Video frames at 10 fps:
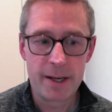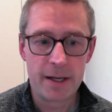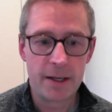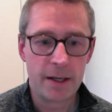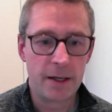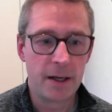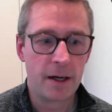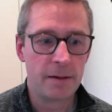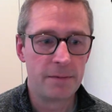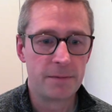and
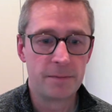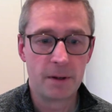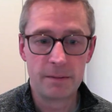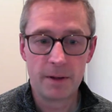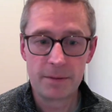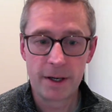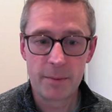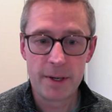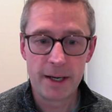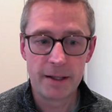I've loved kind of
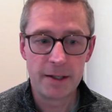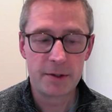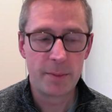being in this